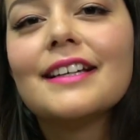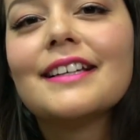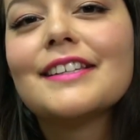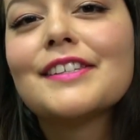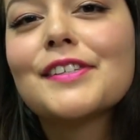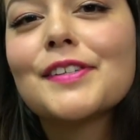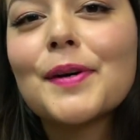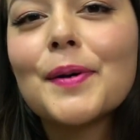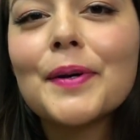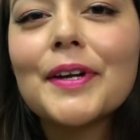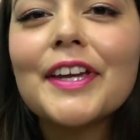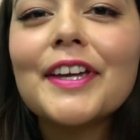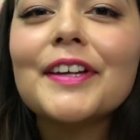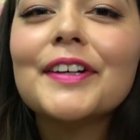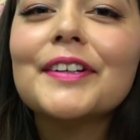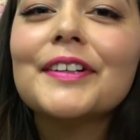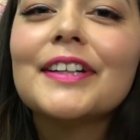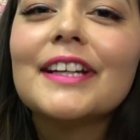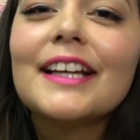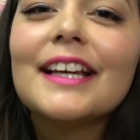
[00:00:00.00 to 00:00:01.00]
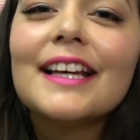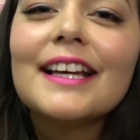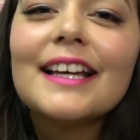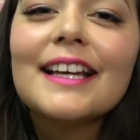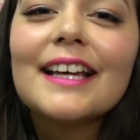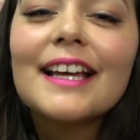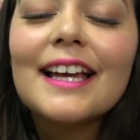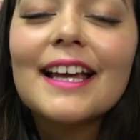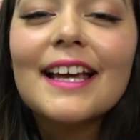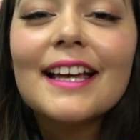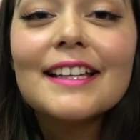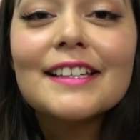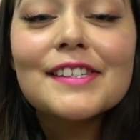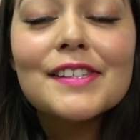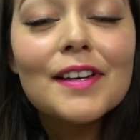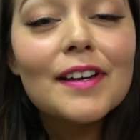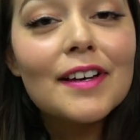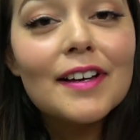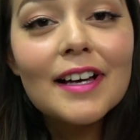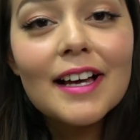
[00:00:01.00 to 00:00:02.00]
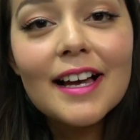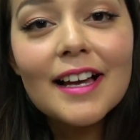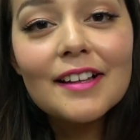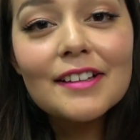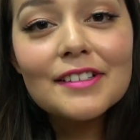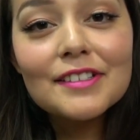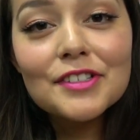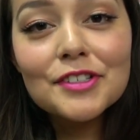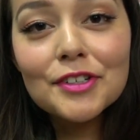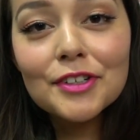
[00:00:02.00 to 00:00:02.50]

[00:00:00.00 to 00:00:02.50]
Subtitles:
So cute. And so I'll